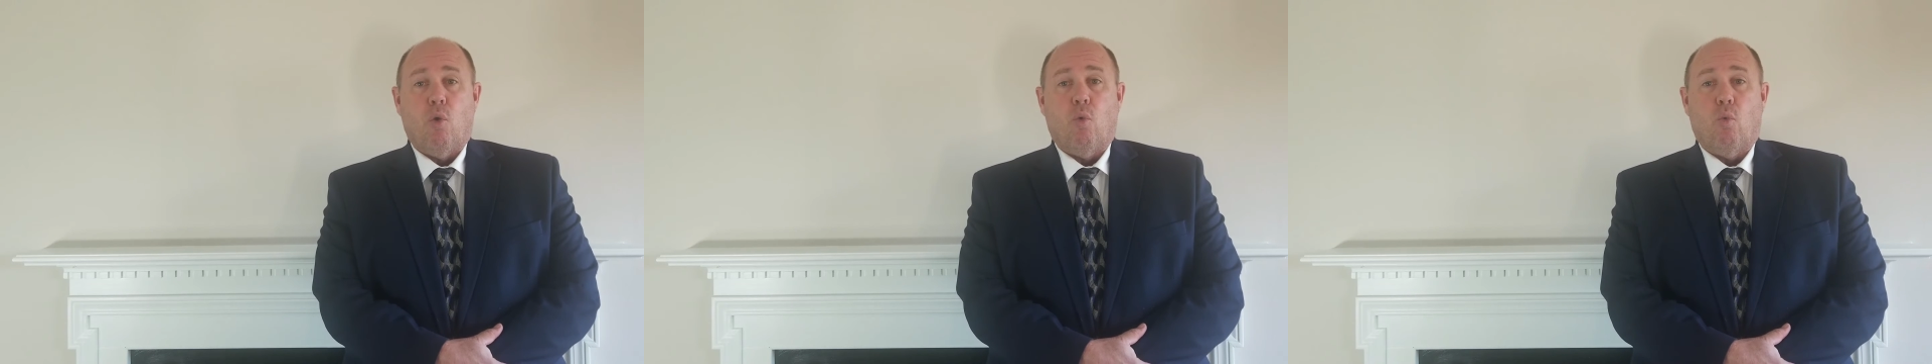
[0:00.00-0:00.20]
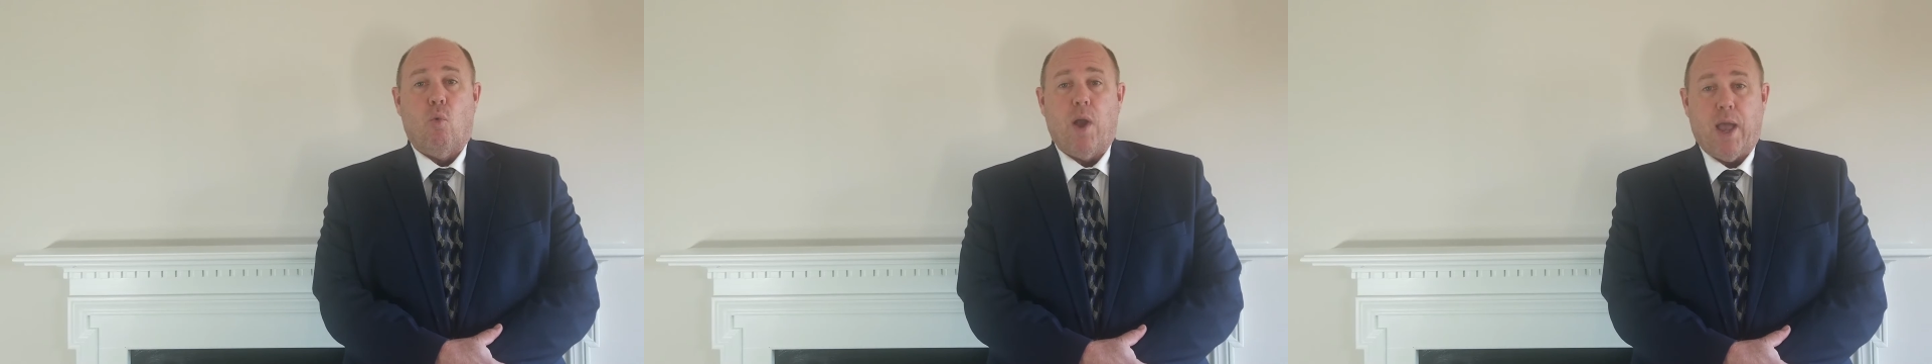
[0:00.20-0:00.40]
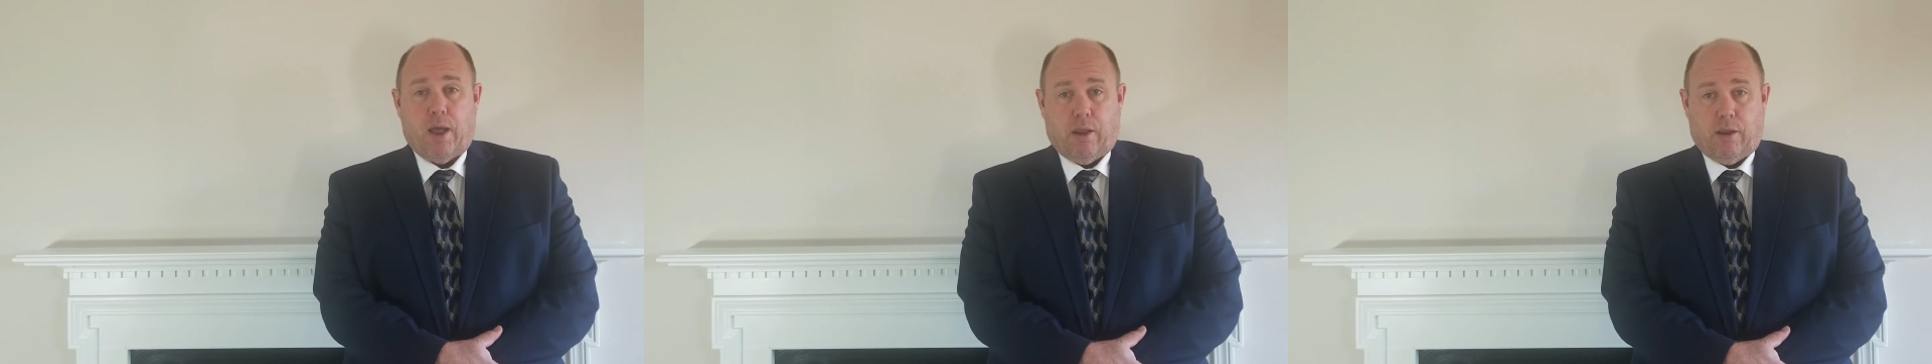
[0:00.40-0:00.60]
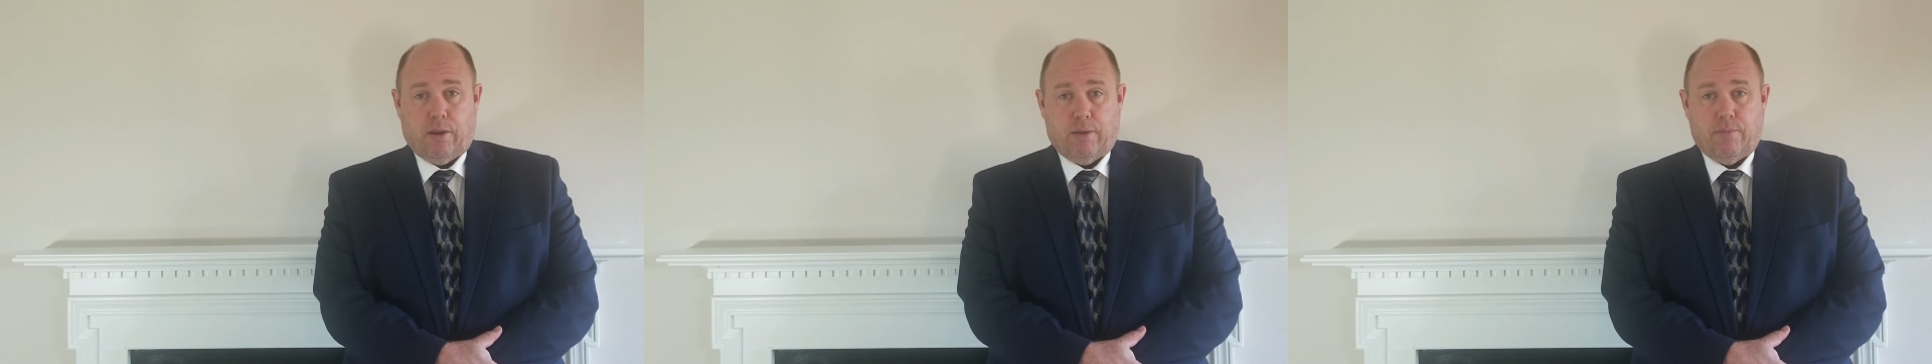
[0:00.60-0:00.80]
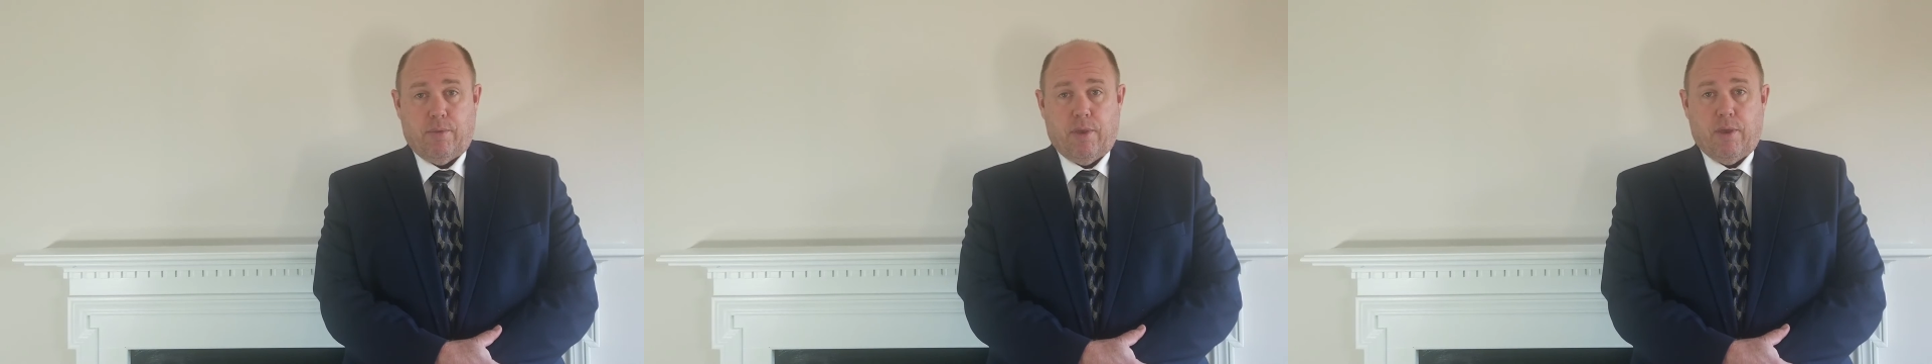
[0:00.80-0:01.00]
Well,
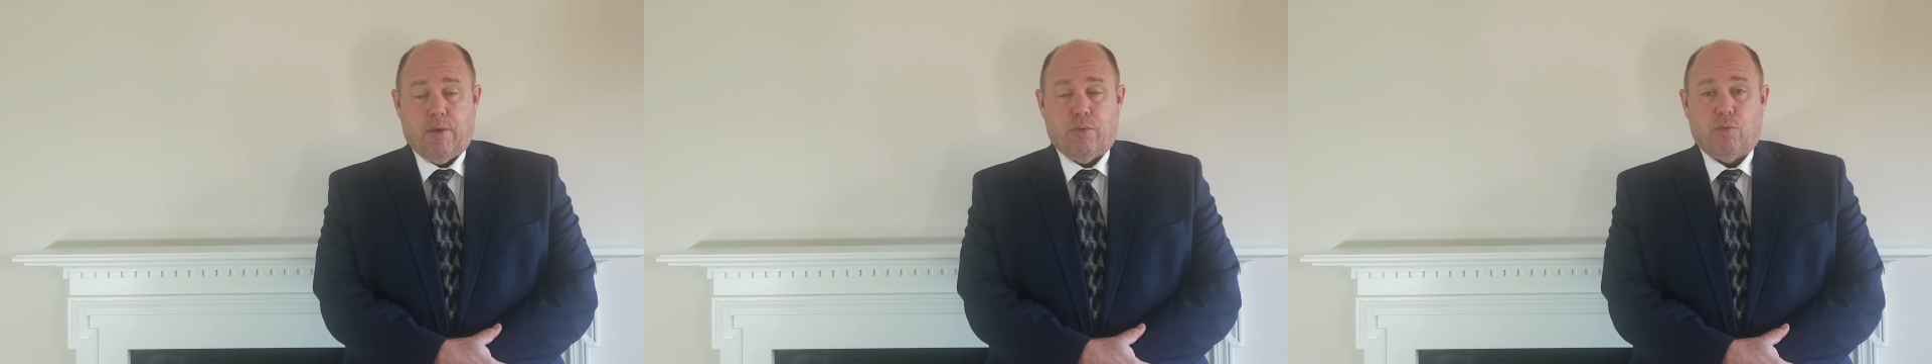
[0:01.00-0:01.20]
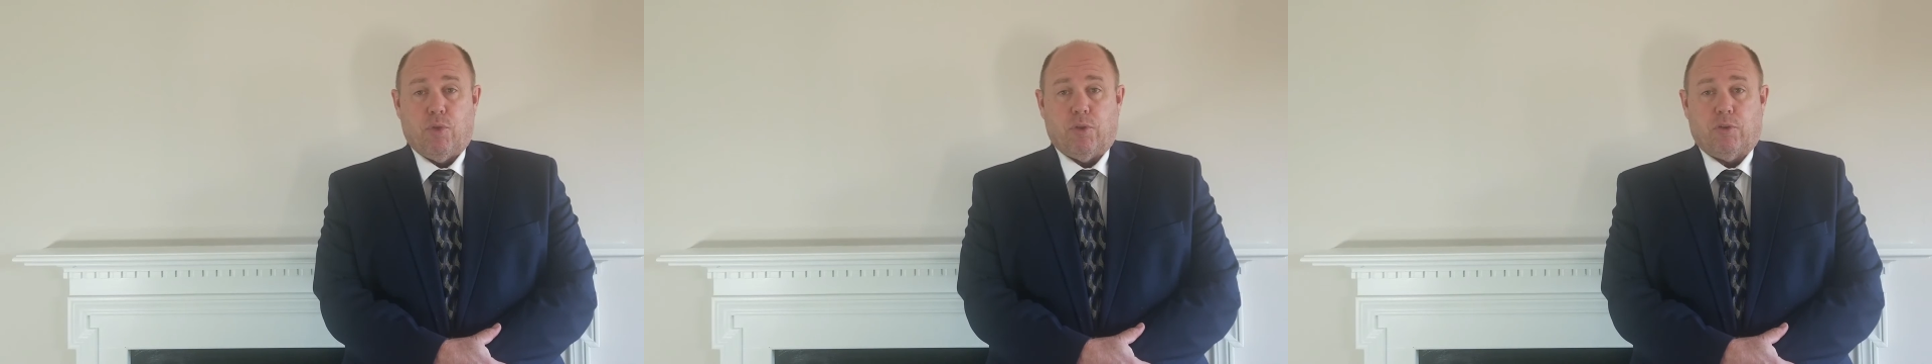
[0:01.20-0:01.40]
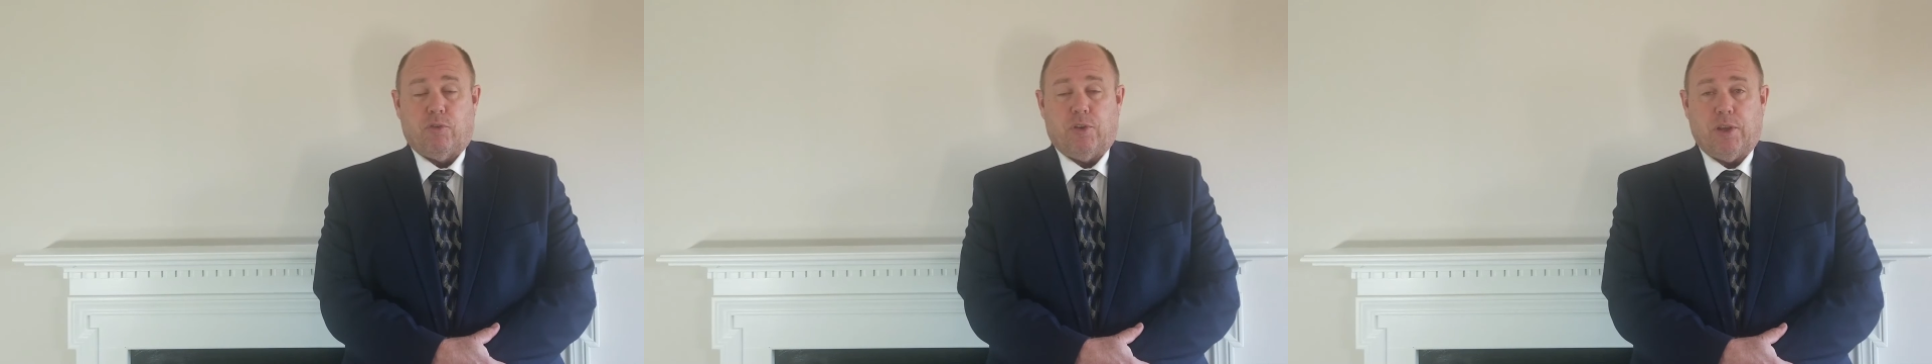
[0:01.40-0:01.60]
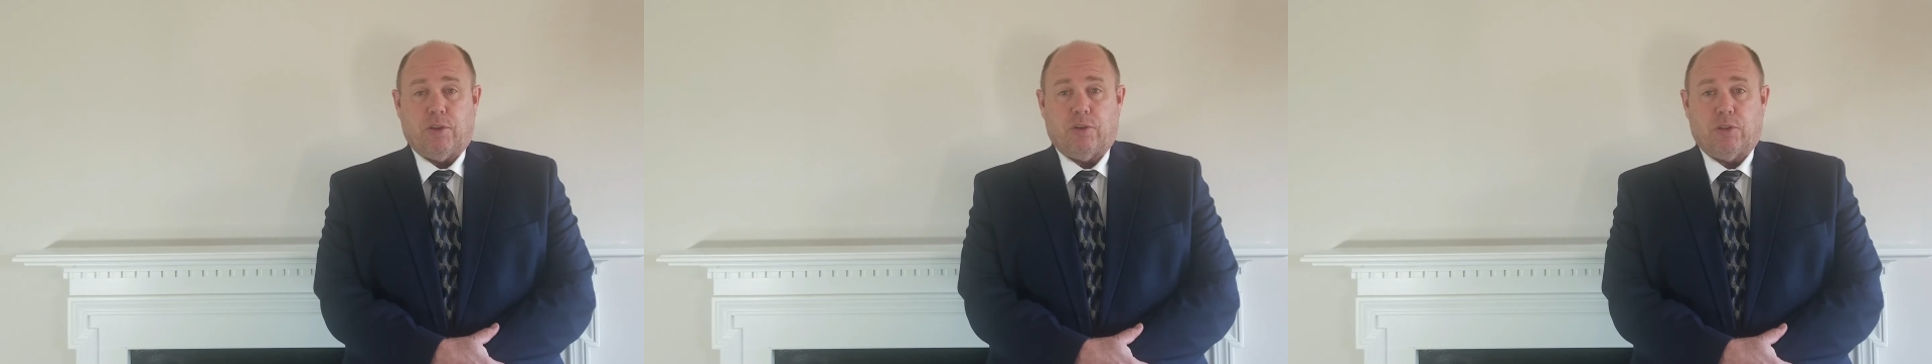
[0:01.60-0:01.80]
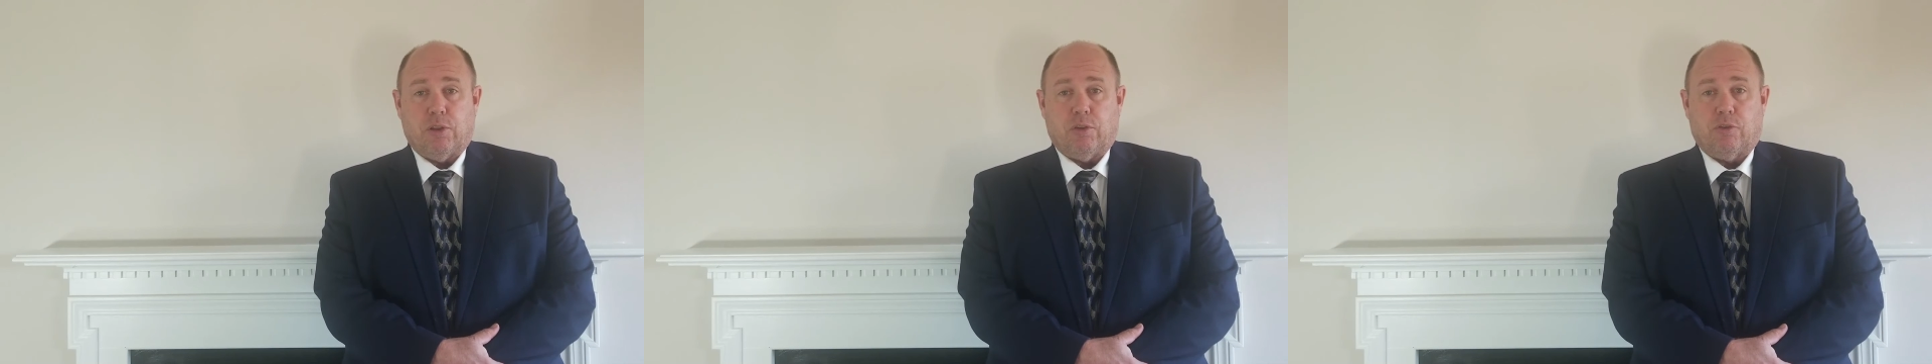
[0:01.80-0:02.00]
the Sixth